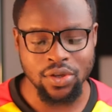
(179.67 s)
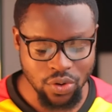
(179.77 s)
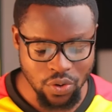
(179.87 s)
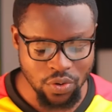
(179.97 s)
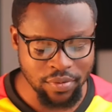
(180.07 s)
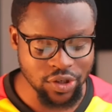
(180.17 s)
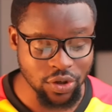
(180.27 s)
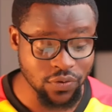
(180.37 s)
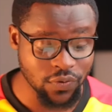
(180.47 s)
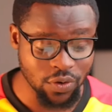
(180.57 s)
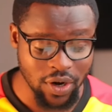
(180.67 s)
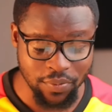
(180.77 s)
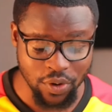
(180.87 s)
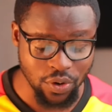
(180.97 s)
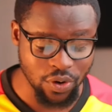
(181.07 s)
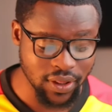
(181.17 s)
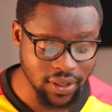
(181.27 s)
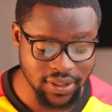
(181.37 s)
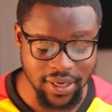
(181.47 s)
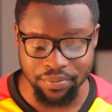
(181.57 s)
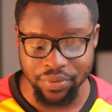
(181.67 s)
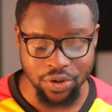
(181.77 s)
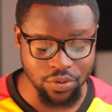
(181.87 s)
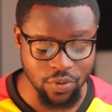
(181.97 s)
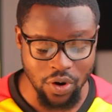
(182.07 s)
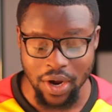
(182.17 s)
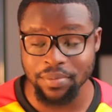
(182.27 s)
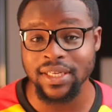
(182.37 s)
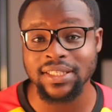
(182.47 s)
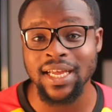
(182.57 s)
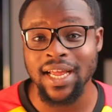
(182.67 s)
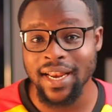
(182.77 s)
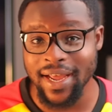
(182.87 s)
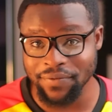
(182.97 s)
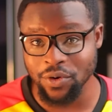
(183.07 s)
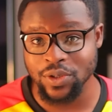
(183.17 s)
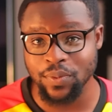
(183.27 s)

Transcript: So we'll make sure to follow up on all this and bring you more updates live here on